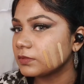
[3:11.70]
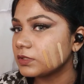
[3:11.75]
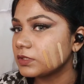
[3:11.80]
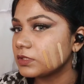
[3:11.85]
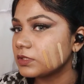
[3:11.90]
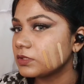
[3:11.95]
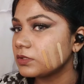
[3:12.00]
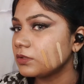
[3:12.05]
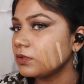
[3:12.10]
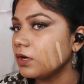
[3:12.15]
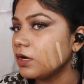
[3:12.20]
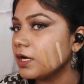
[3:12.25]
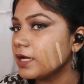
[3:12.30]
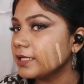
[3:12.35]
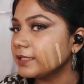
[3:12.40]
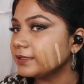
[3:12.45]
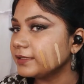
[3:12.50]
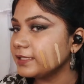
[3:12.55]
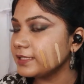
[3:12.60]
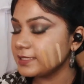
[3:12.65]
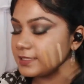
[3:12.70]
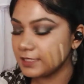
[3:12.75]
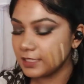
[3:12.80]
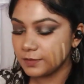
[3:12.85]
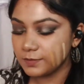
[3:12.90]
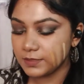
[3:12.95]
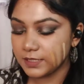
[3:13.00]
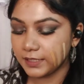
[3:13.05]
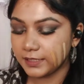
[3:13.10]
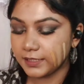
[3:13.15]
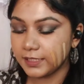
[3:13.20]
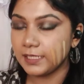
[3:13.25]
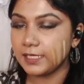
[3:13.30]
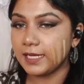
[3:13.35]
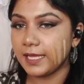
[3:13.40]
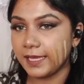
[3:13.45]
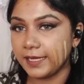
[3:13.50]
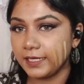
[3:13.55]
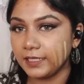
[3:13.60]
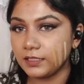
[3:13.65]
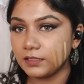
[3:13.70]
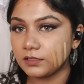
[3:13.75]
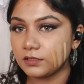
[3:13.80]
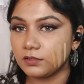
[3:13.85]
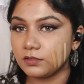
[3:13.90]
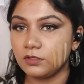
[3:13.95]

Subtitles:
So this seems little light,